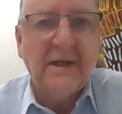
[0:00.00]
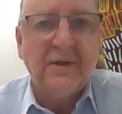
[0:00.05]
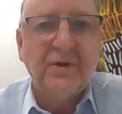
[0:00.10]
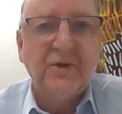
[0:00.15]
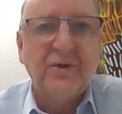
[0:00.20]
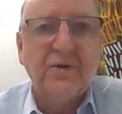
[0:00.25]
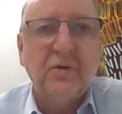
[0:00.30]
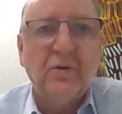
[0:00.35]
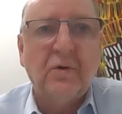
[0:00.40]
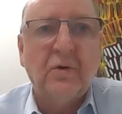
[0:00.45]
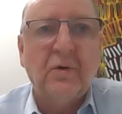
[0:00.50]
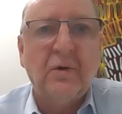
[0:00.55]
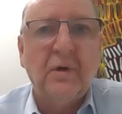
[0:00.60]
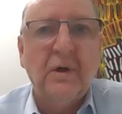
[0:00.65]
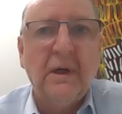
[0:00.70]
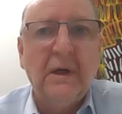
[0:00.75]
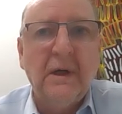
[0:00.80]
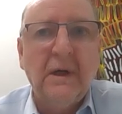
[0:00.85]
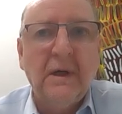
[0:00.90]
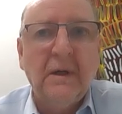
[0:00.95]
sure
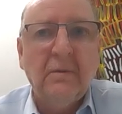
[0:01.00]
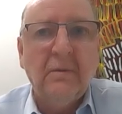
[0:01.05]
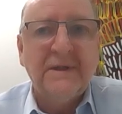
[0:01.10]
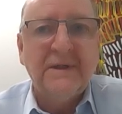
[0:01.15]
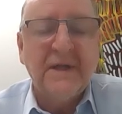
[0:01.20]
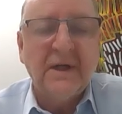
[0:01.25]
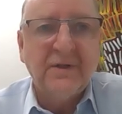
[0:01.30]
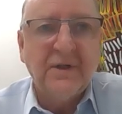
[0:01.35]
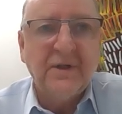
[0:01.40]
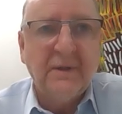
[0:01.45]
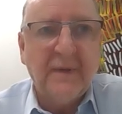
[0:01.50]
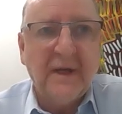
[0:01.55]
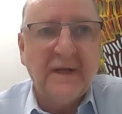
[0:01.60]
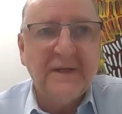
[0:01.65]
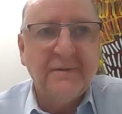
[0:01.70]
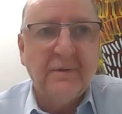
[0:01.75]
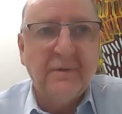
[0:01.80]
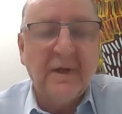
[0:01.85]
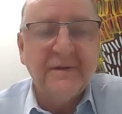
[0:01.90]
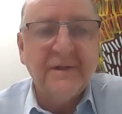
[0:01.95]
we're touching
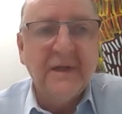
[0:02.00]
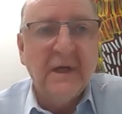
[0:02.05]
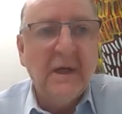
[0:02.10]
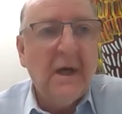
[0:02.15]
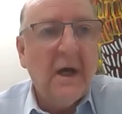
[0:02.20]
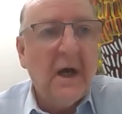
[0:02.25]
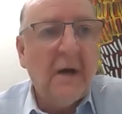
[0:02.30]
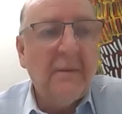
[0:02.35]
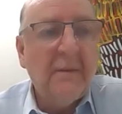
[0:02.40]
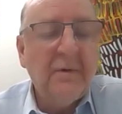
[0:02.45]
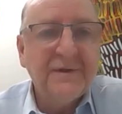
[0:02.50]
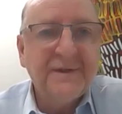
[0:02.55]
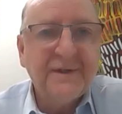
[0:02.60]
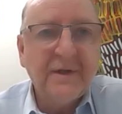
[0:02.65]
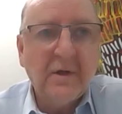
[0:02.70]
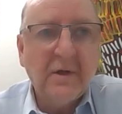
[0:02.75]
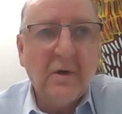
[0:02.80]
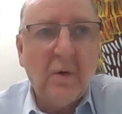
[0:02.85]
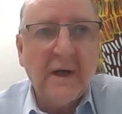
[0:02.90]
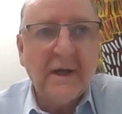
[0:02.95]
base with those. I'm also
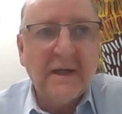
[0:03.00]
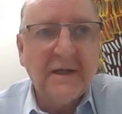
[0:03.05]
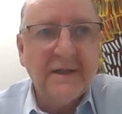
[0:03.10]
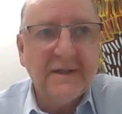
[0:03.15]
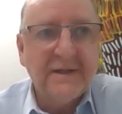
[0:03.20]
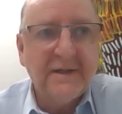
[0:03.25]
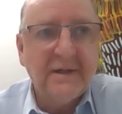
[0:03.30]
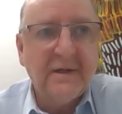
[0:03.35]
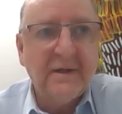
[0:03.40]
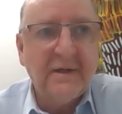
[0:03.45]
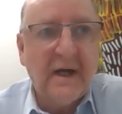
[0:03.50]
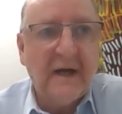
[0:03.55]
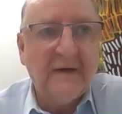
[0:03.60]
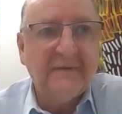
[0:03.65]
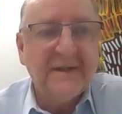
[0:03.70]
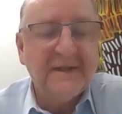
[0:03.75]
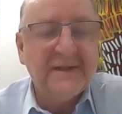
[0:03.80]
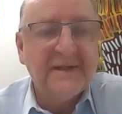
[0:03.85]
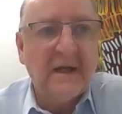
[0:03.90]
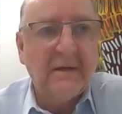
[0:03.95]
quite concerned, I have
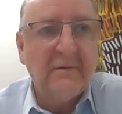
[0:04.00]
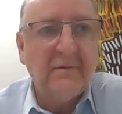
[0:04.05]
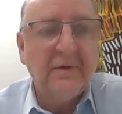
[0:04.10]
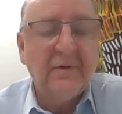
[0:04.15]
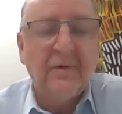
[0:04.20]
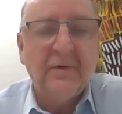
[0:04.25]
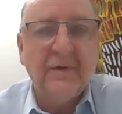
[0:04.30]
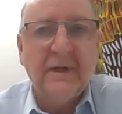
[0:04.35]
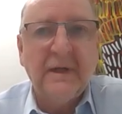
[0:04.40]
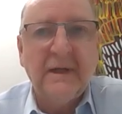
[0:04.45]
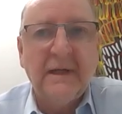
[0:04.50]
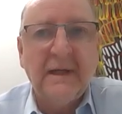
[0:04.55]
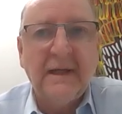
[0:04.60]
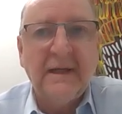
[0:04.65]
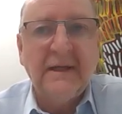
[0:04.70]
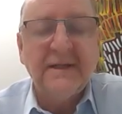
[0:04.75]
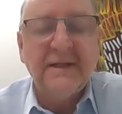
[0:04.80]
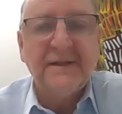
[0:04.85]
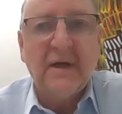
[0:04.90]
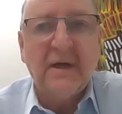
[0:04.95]
to say, with all the
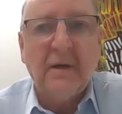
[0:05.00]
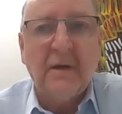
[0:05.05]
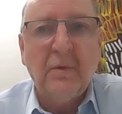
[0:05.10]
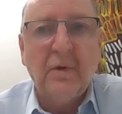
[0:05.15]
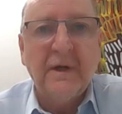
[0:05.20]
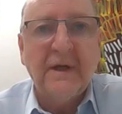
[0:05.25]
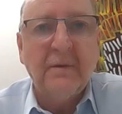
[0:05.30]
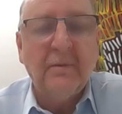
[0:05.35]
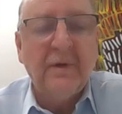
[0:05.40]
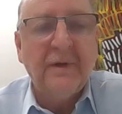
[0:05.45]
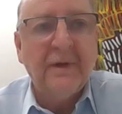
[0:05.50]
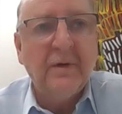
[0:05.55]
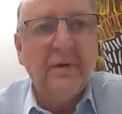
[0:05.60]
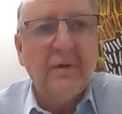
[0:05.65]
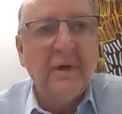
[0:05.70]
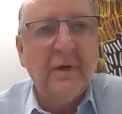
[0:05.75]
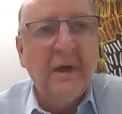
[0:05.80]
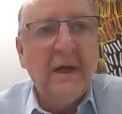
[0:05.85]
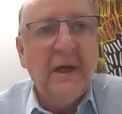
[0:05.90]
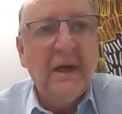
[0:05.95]
leaders that I'm working with
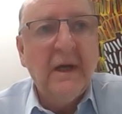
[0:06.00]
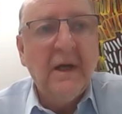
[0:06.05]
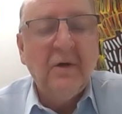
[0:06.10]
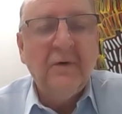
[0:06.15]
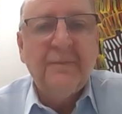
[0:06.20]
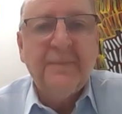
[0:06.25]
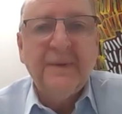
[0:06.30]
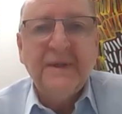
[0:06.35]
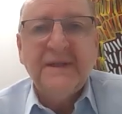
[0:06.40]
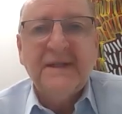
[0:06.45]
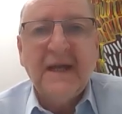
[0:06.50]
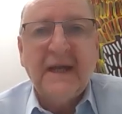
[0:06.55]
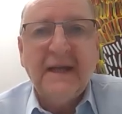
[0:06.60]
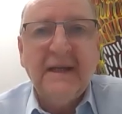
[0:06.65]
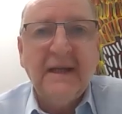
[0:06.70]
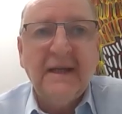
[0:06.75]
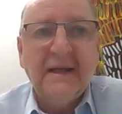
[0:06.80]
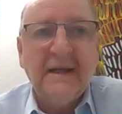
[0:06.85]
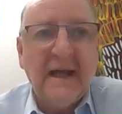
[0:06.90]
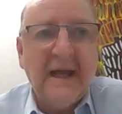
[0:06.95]
who've been
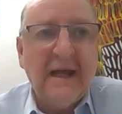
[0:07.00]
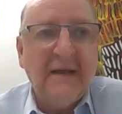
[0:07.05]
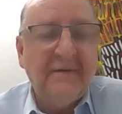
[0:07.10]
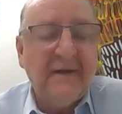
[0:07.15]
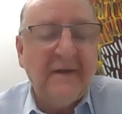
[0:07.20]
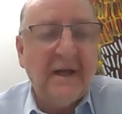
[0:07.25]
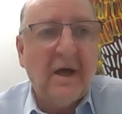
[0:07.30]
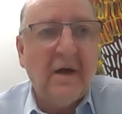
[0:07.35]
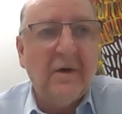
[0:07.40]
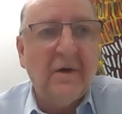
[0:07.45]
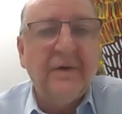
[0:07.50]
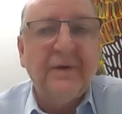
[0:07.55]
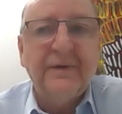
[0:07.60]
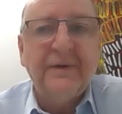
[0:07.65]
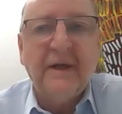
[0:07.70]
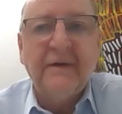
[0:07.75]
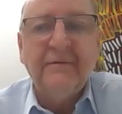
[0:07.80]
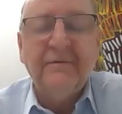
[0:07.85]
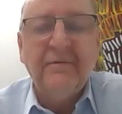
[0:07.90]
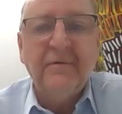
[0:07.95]
taking the heavy load.
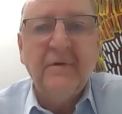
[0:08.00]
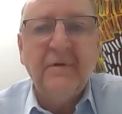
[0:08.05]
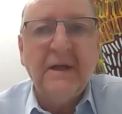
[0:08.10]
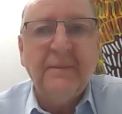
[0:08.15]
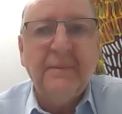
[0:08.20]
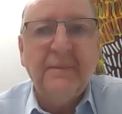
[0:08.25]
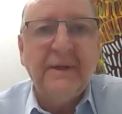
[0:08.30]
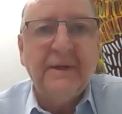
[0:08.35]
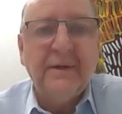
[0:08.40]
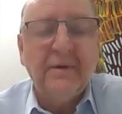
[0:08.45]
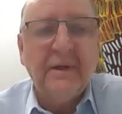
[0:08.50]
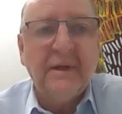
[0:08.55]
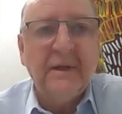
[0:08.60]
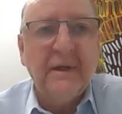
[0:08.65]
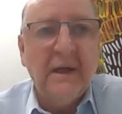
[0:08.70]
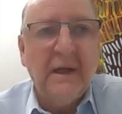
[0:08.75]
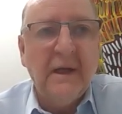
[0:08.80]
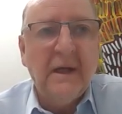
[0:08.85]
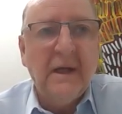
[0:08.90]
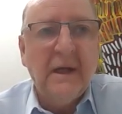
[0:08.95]
They've really been
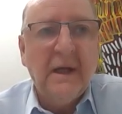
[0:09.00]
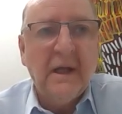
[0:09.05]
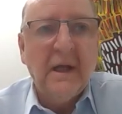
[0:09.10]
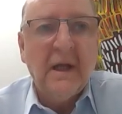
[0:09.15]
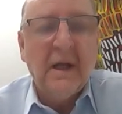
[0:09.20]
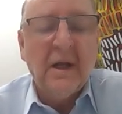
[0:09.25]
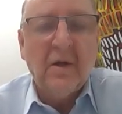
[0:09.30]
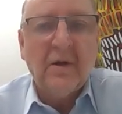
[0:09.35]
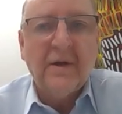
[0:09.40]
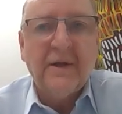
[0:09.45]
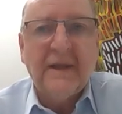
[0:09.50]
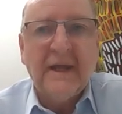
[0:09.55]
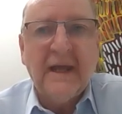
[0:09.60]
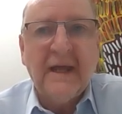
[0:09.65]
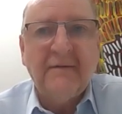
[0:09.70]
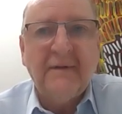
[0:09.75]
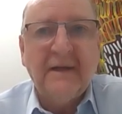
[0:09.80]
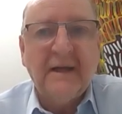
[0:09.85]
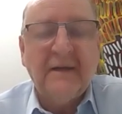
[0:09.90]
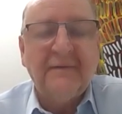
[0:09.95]
doing a lot of the
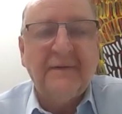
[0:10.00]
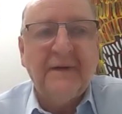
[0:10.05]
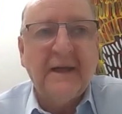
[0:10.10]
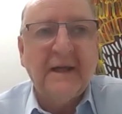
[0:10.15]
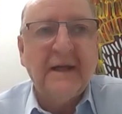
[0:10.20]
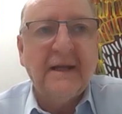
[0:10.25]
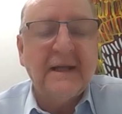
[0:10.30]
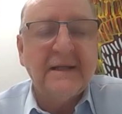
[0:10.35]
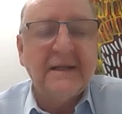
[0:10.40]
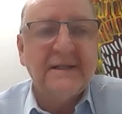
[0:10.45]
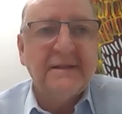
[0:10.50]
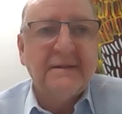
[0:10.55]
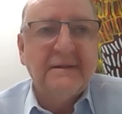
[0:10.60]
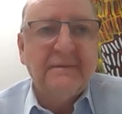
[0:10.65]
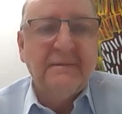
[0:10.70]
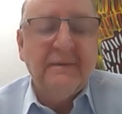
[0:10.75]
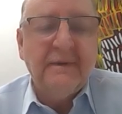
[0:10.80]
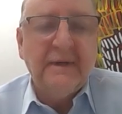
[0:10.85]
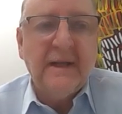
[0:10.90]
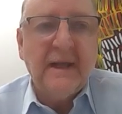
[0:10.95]
heavy lifting, and
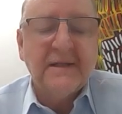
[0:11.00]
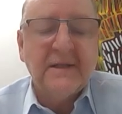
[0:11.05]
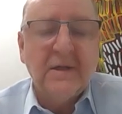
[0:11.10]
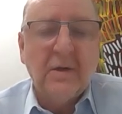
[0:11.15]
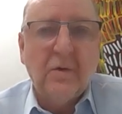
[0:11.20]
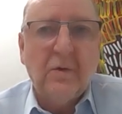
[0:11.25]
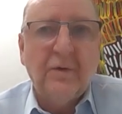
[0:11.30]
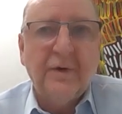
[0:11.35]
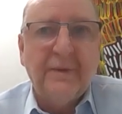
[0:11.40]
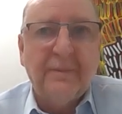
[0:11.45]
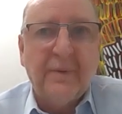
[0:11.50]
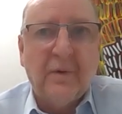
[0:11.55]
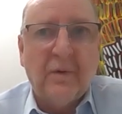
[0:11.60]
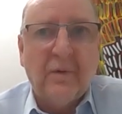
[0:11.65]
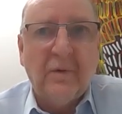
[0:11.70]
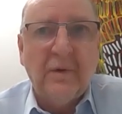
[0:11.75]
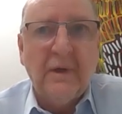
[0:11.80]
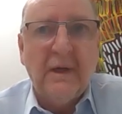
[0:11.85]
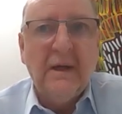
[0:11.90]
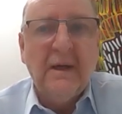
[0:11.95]
that's
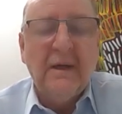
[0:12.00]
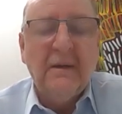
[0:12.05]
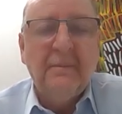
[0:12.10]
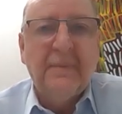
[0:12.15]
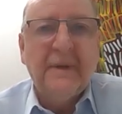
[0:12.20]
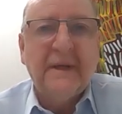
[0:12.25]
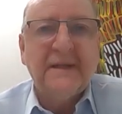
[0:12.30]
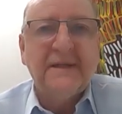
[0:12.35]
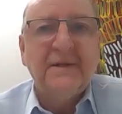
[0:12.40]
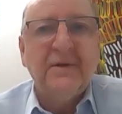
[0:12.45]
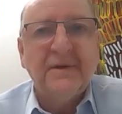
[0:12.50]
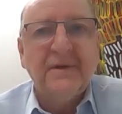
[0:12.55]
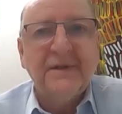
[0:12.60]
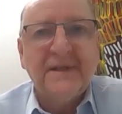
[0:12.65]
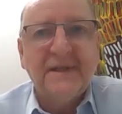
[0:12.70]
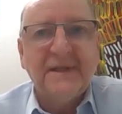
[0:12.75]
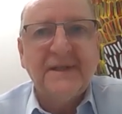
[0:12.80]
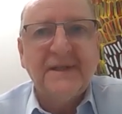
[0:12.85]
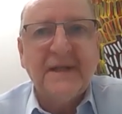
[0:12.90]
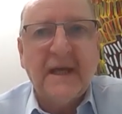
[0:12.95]
laudable, but it's not
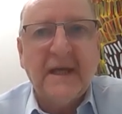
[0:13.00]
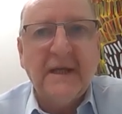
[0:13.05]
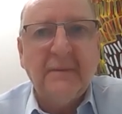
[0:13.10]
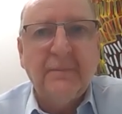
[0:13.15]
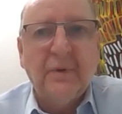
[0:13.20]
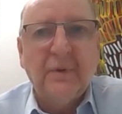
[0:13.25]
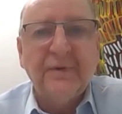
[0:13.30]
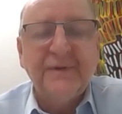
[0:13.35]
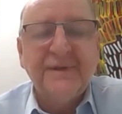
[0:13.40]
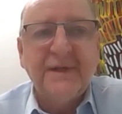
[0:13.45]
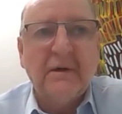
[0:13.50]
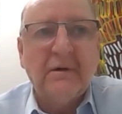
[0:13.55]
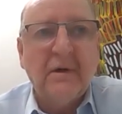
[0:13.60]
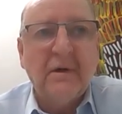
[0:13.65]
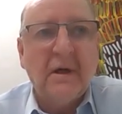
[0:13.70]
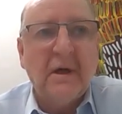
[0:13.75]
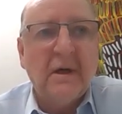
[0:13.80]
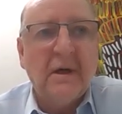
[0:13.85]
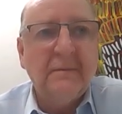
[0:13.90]
sustainable. So